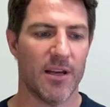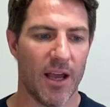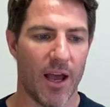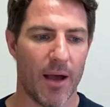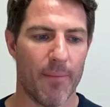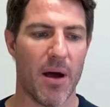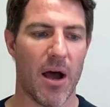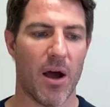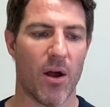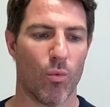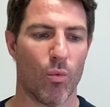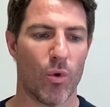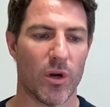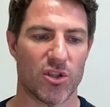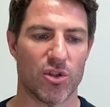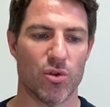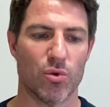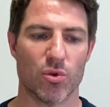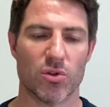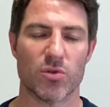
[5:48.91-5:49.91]
about what
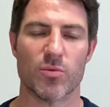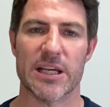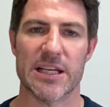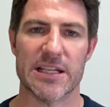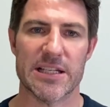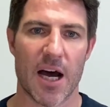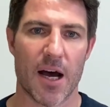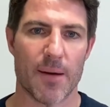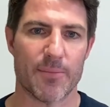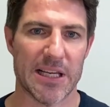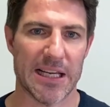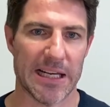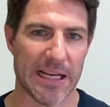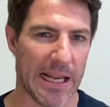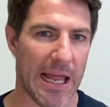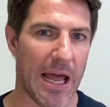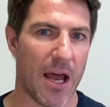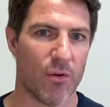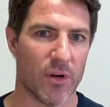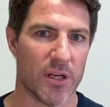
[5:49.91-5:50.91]
tools we adopt and
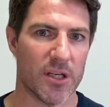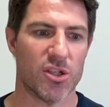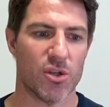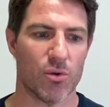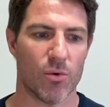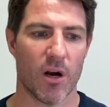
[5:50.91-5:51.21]
allow into